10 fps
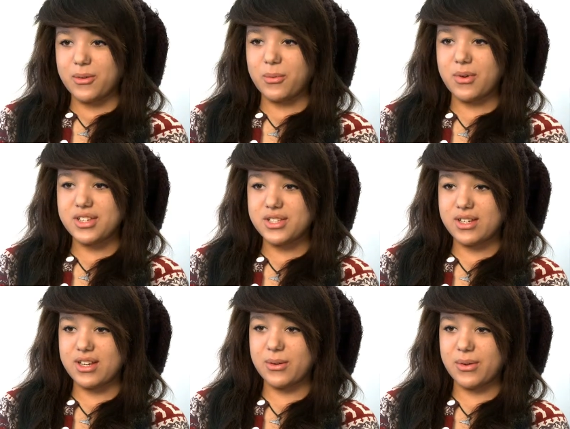Why do you
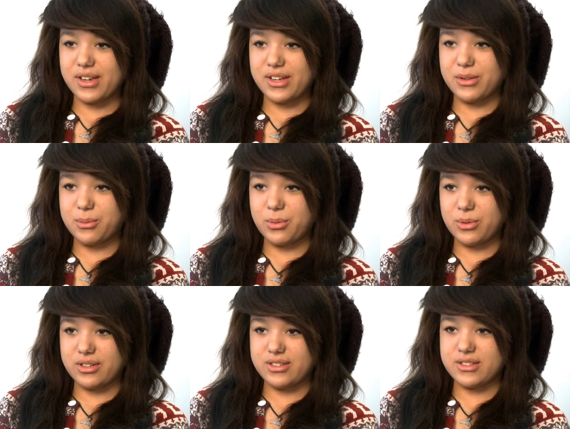like working at
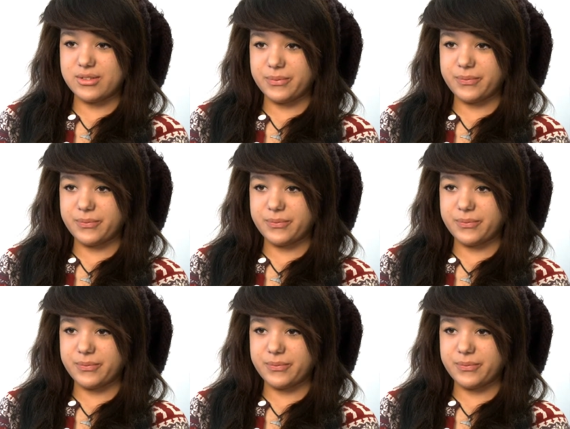Portland?